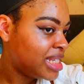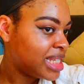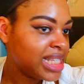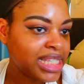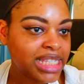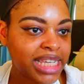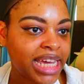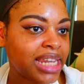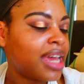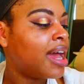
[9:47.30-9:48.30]
Skin, skin,
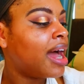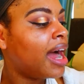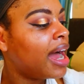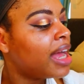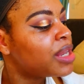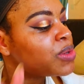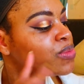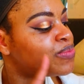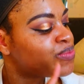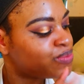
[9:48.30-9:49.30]
skin. And
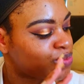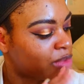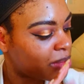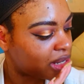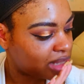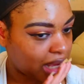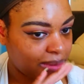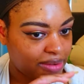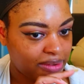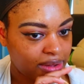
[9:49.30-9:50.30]
hmm, what am I gonna start
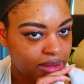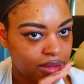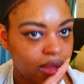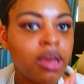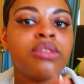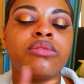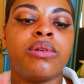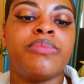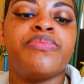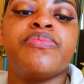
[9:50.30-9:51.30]
with? Show
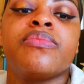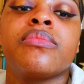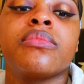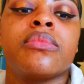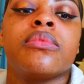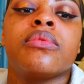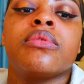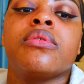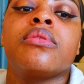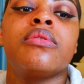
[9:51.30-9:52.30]
what?
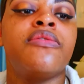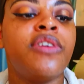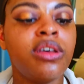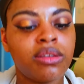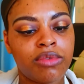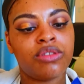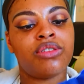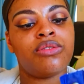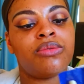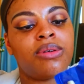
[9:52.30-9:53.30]
First I'm gonna
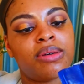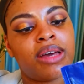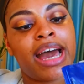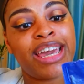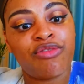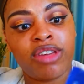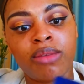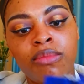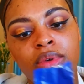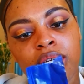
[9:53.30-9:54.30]
do eye
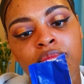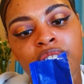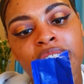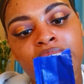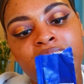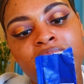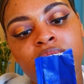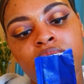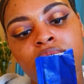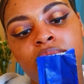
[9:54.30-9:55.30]
cream. I'm gonna take the
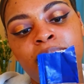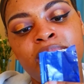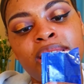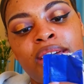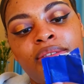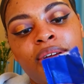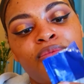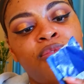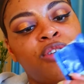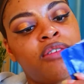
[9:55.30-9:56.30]
Kiehl's Midnight
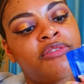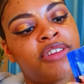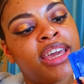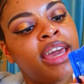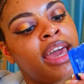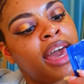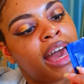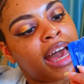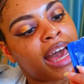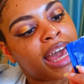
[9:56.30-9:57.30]
Recovery
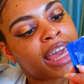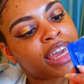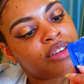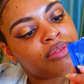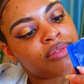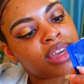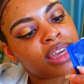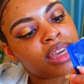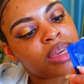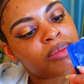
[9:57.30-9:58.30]
eye
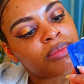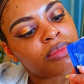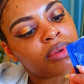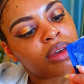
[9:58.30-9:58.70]
cream.